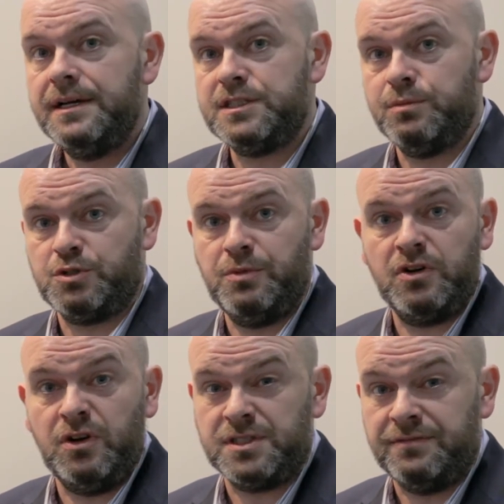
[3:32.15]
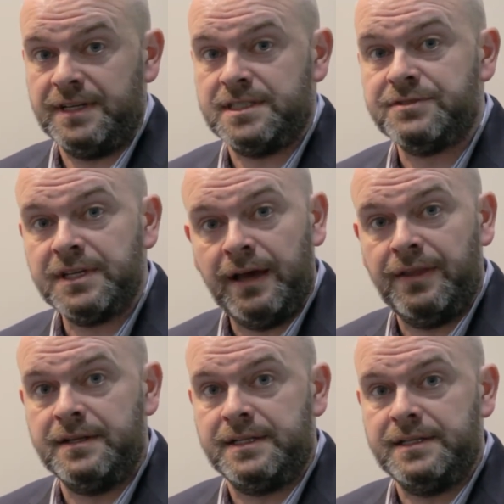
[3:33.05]
It's much more cost effective to get
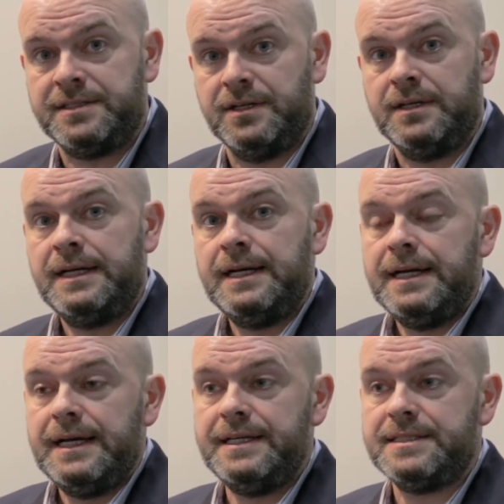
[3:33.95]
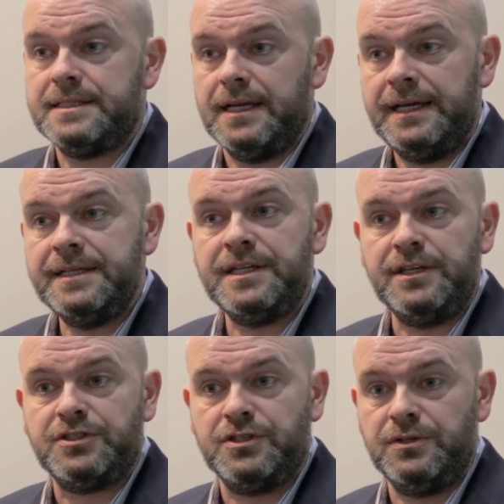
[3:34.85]
that data. It's
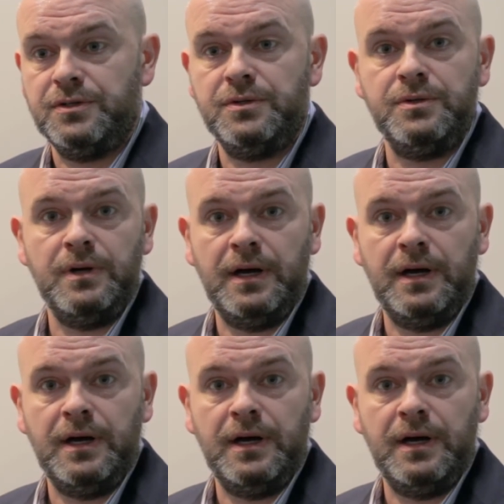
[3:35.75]
easier to